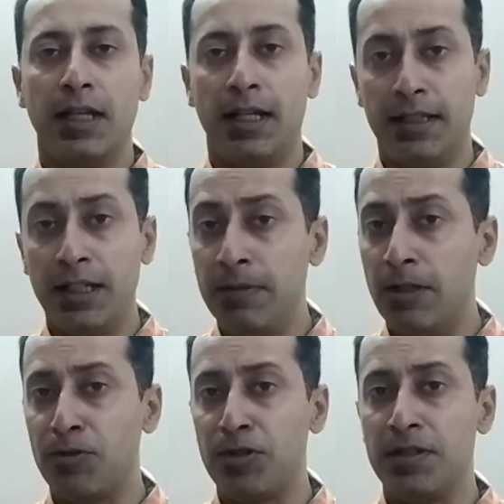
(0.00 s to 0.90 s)
And then we
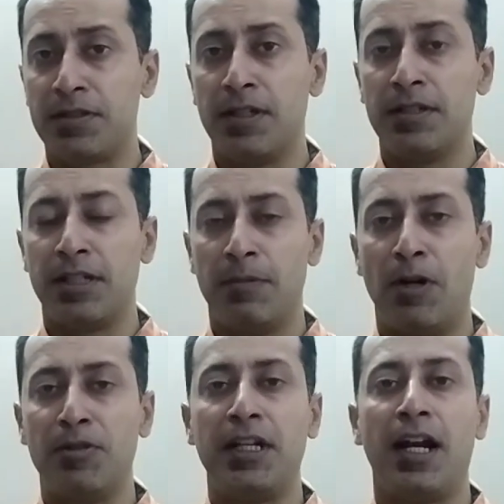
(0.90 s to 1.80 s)
also discussed
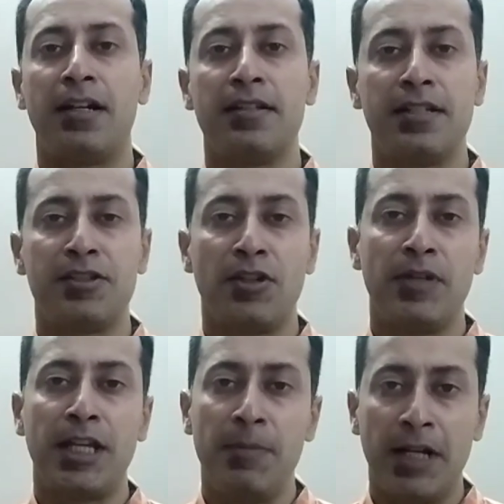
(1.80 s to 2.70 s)
about the characteristics of
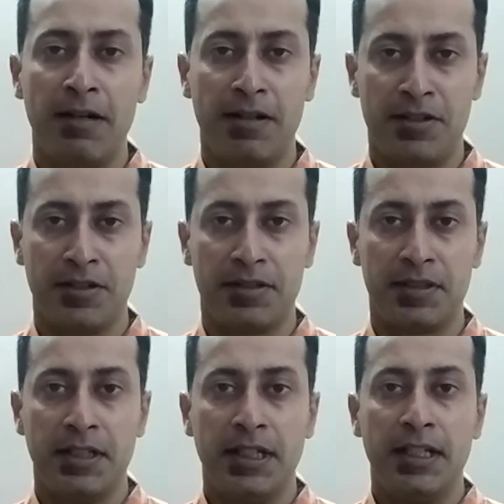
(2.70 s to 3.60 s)
a chemical reactions,